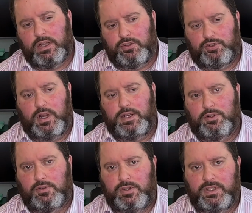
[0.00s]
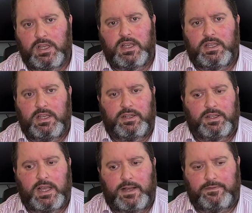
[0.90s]
train noise in a
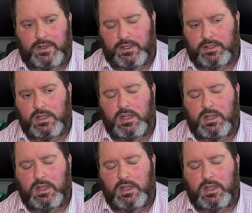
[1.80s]
cafe,